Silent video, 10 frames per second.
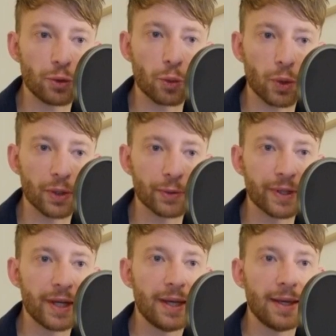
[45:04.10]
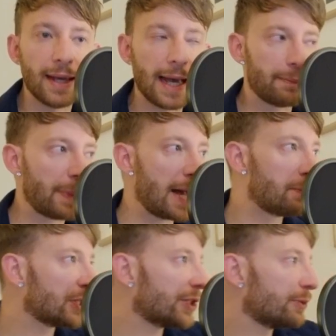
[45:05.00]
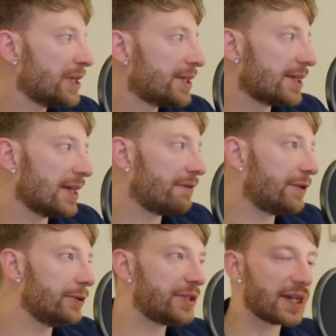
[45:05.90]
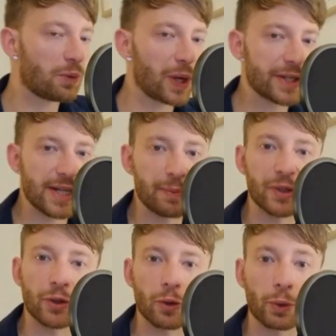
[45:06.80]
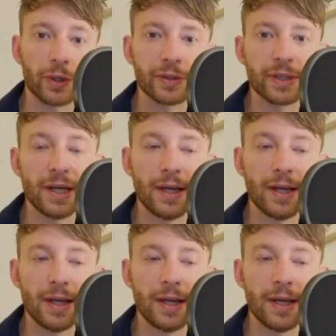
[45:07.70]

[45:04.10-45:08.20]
the world. And my motto is if you take one step into the world